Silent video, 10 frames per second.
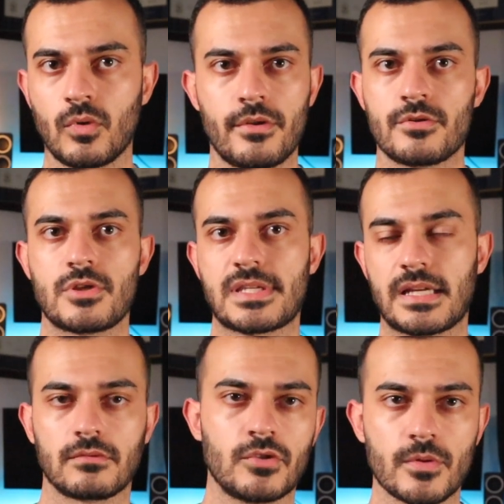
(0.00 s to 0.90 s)
they're just
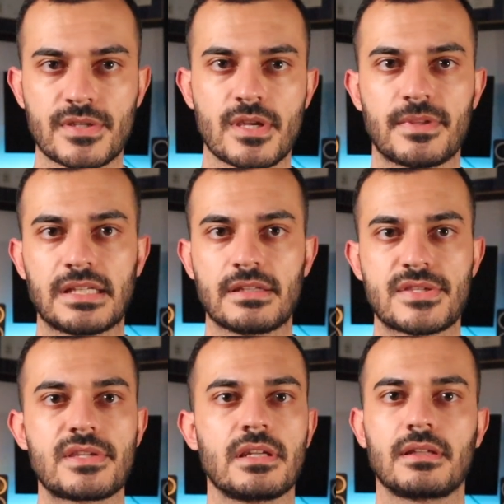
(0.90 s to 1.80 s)
like doing something in the
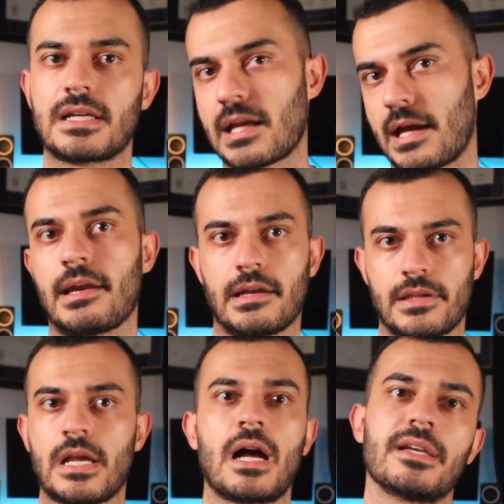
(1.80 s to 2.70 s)
city, like
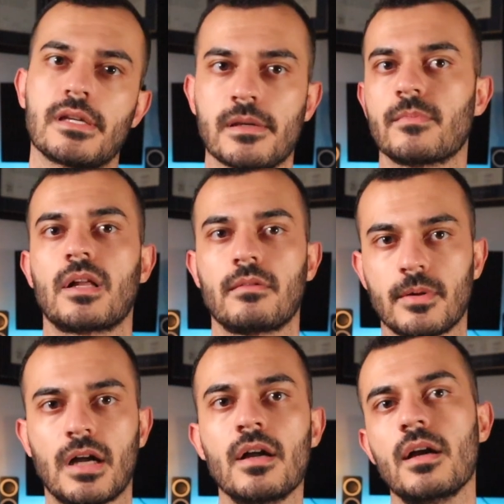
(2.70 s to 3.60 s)
kayaking, hiking, blah, blah,
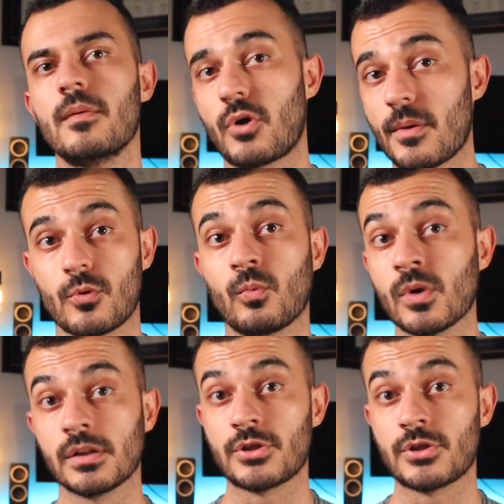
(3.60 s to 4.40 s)
blah, proper will